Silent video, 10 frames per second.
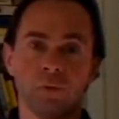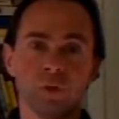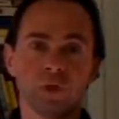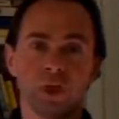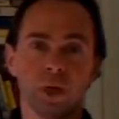And
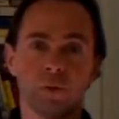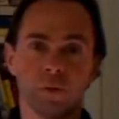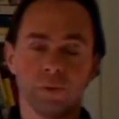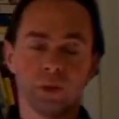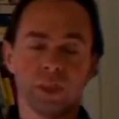we'll
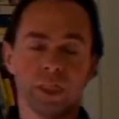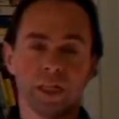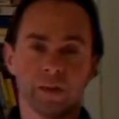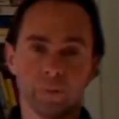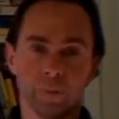see
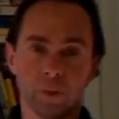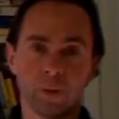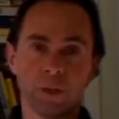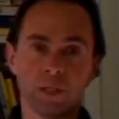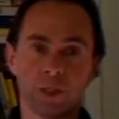that the
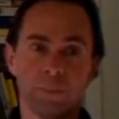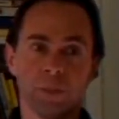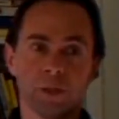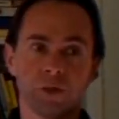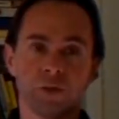pyramids are
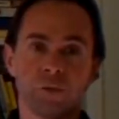built